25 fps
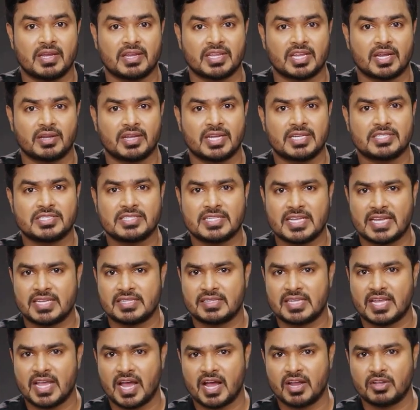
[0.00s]
Now let's
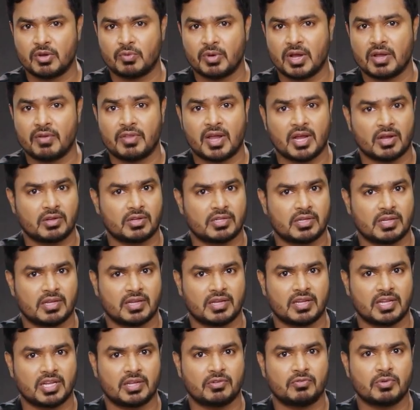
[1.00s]
think the other way around.
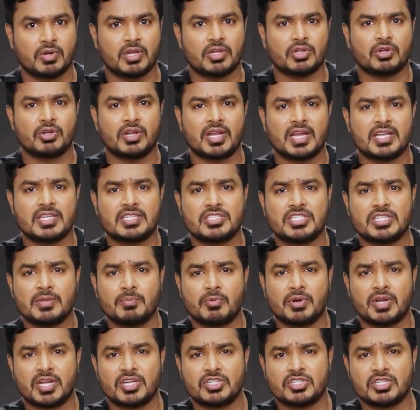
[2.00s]
If we create a
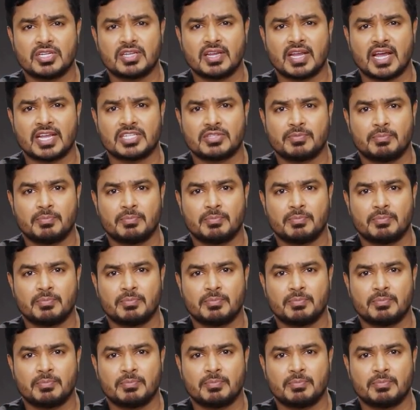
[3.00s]
simulation as